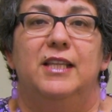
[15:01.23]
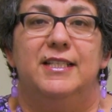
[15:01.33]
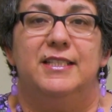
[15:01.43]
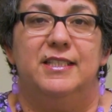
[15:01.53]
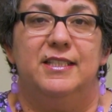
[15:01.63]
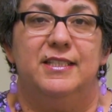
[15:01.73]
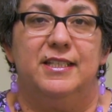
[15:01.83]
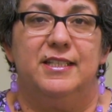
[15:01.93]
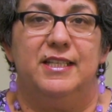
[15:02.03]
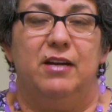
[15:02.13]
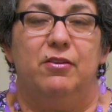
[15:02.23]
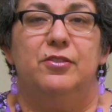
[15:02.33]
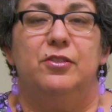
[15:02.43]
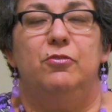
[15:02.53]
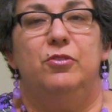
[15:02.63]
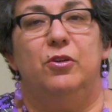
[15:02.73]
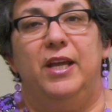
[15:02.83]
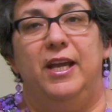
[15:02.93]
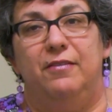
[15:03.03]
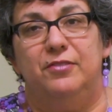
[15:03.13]
less than 6 hours, you don't
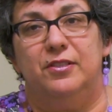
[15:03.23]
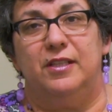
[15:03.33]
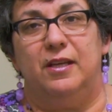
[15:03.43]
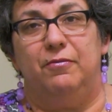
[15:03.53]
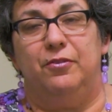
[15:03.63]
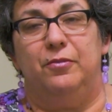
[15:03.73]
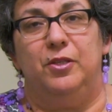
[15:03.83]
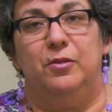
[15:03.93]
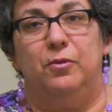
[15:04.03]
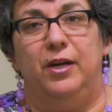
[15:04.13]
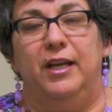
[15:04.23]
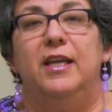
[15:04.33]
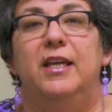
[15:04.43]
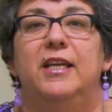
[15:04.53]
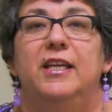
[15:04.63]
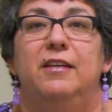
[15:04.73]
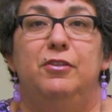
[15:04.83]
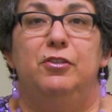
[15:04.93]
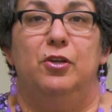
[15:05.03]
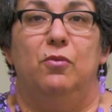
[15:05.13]
have to stop for a meal break
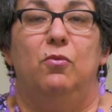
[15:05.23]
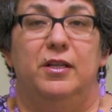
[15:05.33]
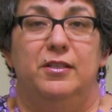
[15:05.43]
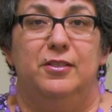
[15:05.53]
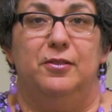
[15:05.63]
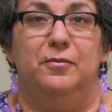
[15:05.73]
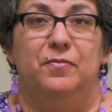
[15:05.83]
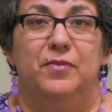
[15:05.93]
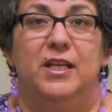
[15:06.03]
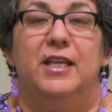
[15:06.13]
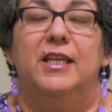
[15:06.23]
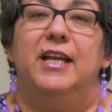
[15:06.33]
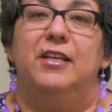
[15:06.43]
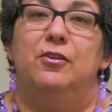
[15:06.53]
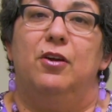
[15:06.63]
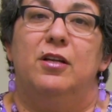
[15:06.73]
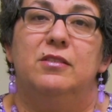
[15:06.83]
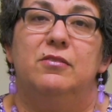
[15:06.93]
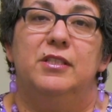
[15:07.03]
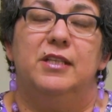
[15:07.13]
if you don't want to. And you're
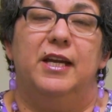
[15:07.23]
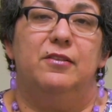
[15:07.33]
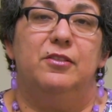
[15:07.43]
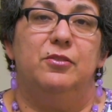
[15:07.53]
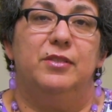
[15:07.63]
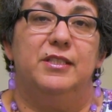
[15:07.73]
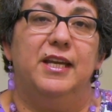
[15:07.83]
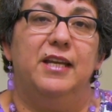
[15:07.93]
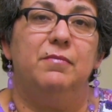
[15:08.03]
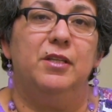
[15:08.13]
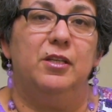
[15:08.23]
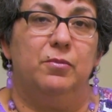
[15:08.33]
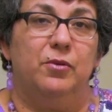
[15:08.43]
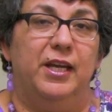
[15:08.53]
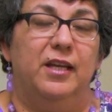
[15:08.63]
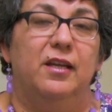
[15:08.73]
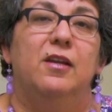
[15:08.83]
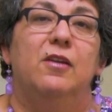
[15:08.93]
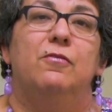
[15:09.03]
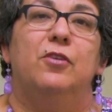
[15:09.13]
also entitled to a 10-minute break
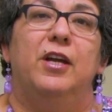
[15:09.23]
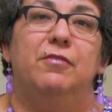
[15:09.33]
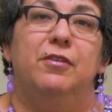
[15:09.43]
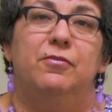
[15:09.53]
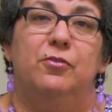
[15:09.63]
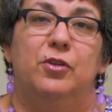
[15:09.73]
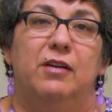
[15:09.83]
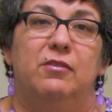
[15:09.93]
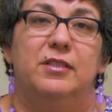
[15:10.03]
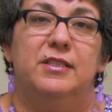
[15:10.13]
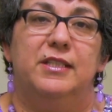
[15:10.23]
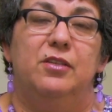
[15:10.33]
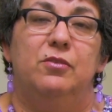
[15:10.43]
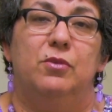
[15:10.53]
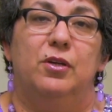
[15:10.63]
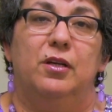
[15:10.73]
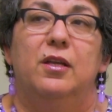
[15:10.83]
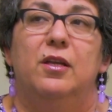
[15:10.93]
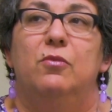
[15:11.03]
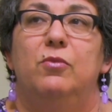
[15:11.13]
for every 4 hours that you work,
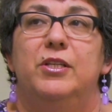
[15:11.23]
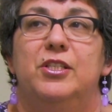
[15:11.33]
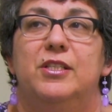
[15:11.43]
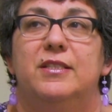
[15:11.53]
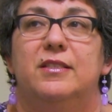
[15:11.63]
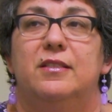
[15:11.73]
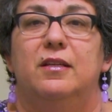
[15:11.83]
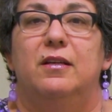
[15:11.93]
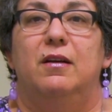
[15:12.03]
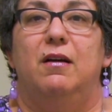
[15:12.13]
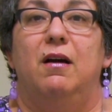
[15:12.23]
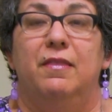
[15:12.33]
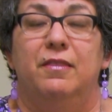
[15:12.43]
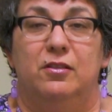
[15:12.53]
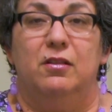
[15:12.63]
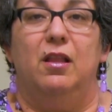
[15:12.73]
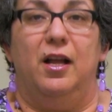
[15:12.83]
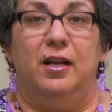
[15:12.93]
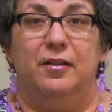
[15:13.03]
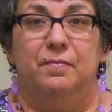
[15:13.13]
which is on the
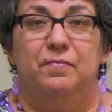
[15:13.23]
clock.